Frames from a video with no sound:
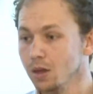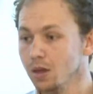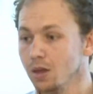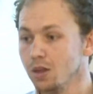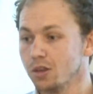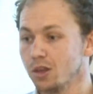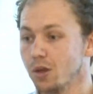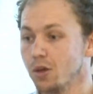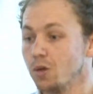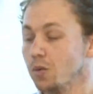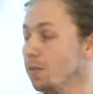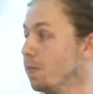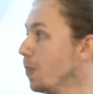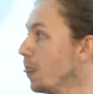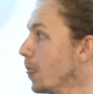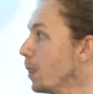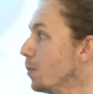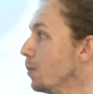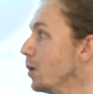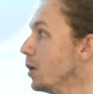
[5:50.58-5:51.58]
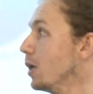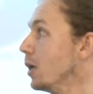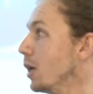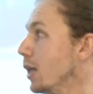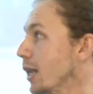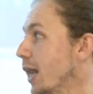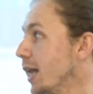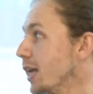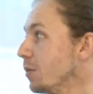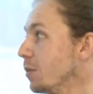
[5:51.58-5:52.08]
So
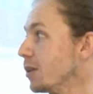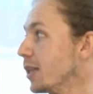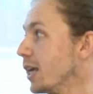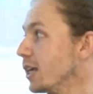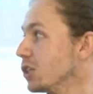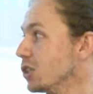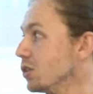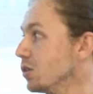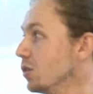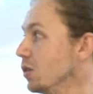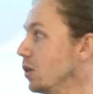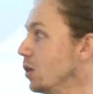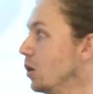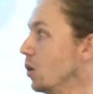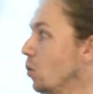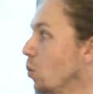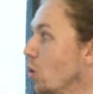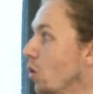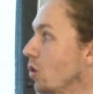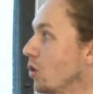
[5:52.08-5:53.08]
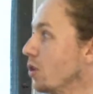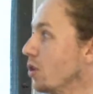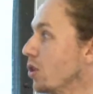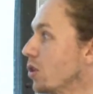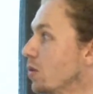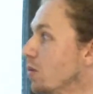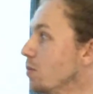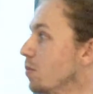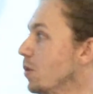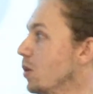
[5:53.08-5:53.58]
landing protection was
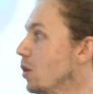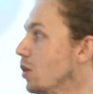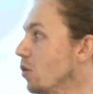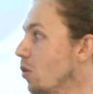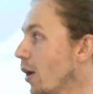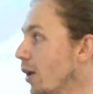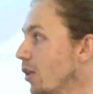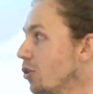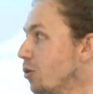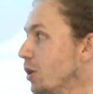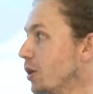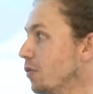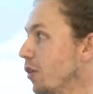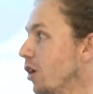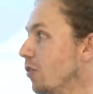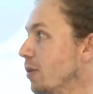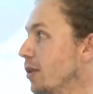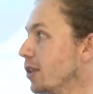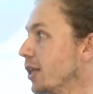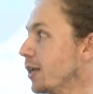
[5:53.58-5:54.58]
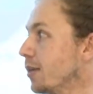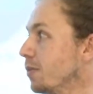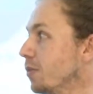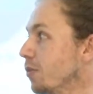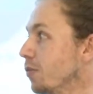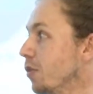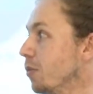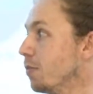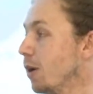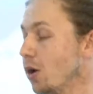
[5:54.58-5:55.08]
around 25%
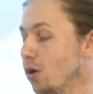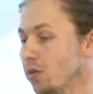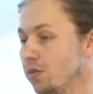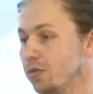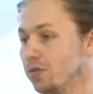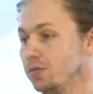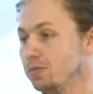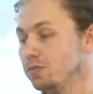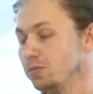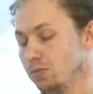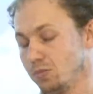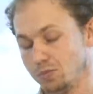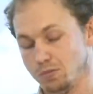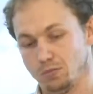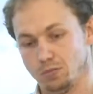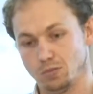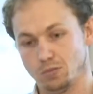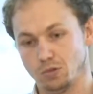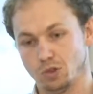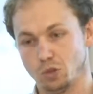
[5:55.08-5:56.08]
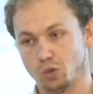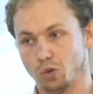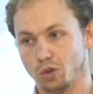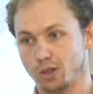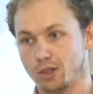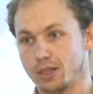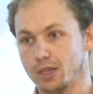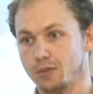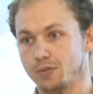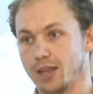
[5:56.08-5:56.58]
for both
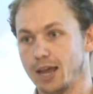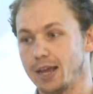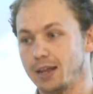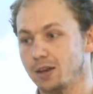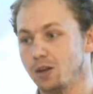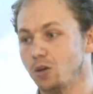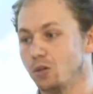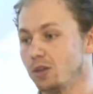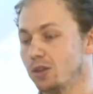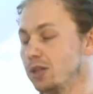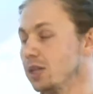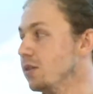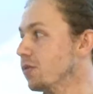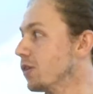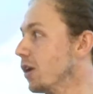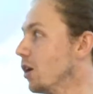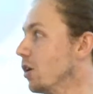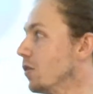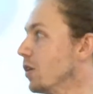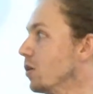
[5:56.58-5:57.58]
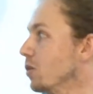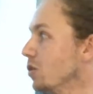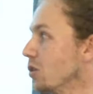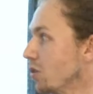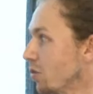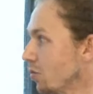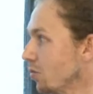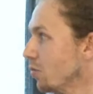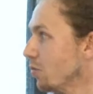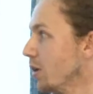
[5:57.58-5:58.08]
short-sleeved and long-sleeved clothing, which is
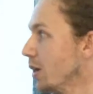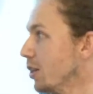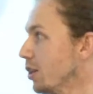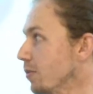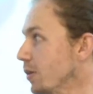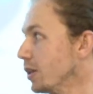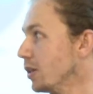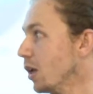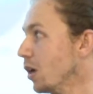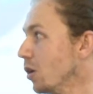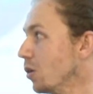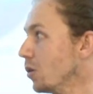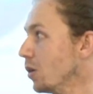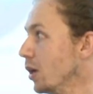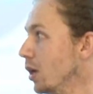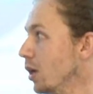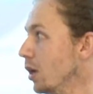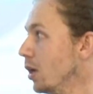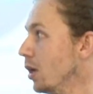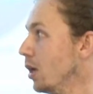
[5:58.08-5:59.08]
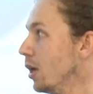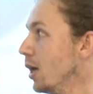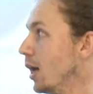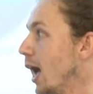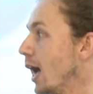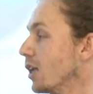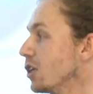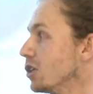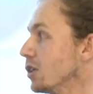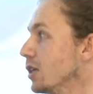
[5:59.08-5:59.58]
relatively low,
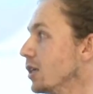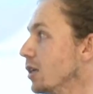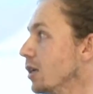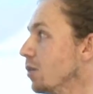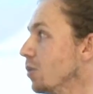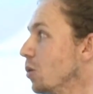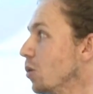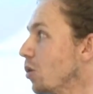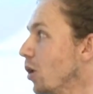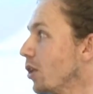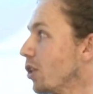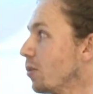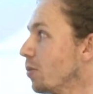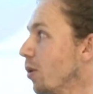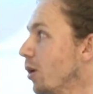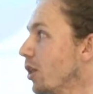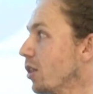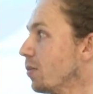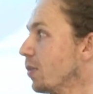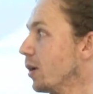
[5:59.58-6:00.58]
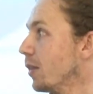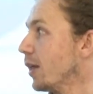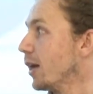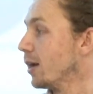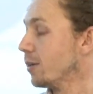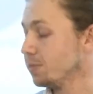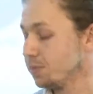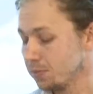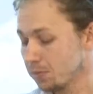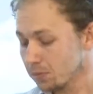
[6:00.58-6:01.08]
actually, and we were quite surprised by
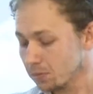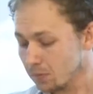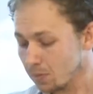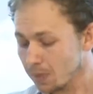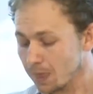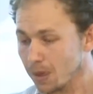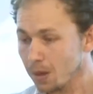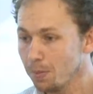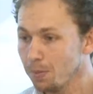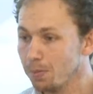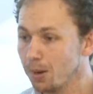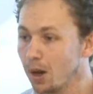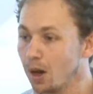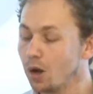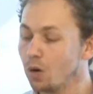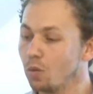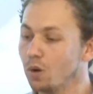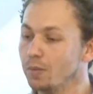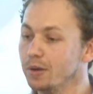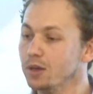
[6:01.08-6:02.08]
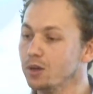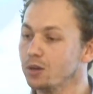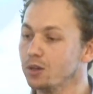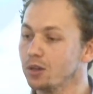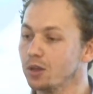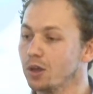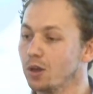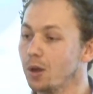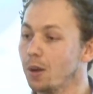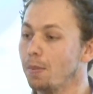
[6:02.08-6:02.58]
that. But when we looked
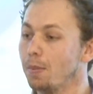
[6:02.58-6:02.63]
at